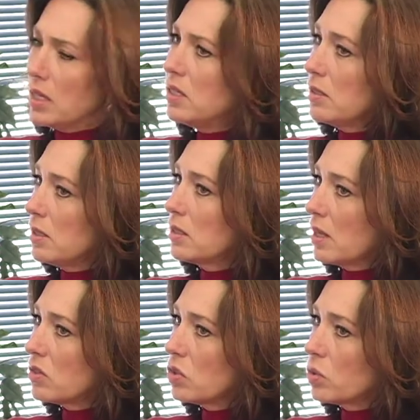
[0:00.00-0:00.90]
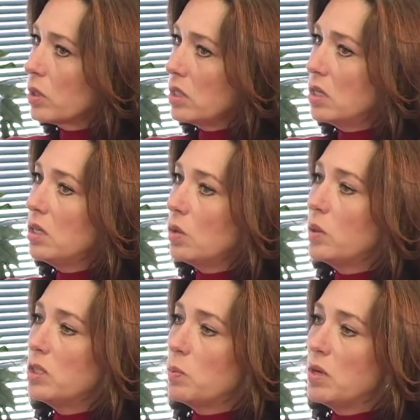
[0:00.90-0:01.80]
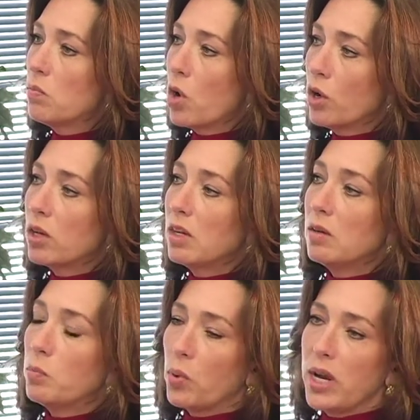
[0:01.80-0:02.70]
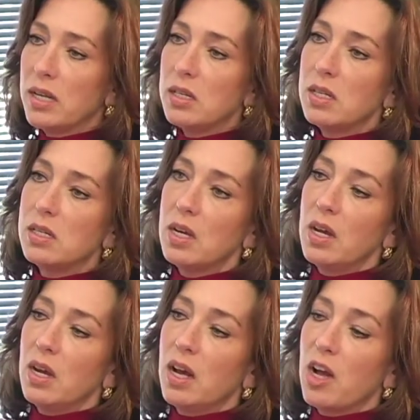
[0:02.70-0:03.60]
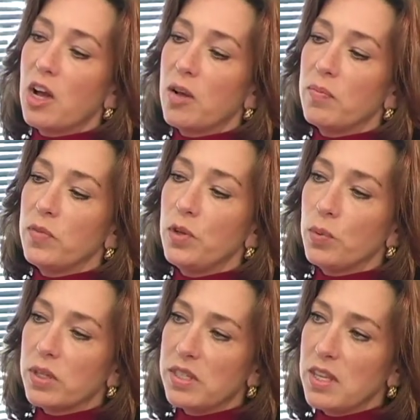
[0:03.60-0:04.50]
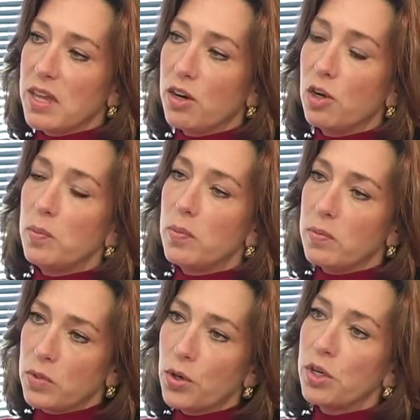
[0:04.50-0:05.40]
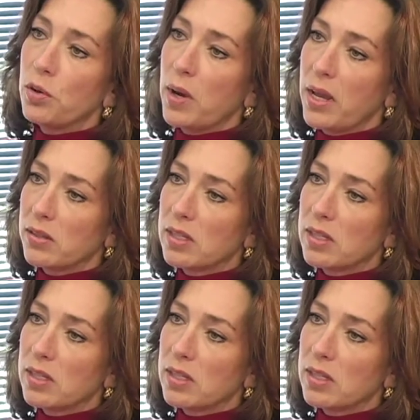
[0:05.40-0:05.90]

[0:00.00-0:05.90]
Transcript: it's a success story too. It's been marketed, branded. You really see that area turning around